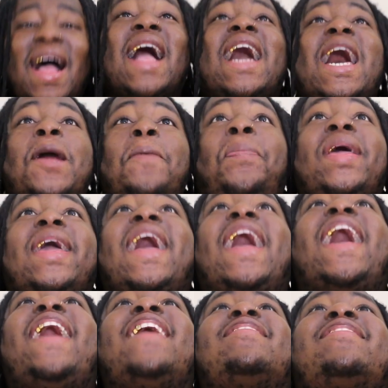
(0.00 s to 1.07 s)
I got a big
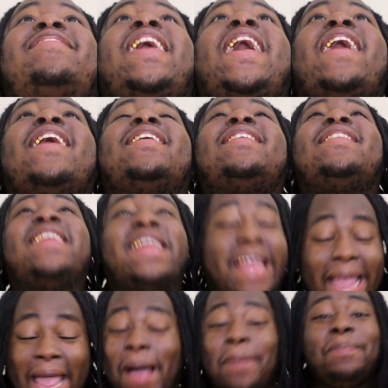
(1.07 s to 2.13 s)
ass dick!
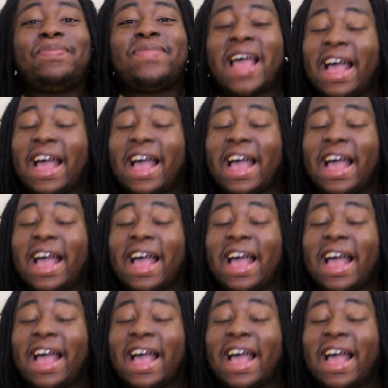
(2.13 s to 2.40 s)
Yep!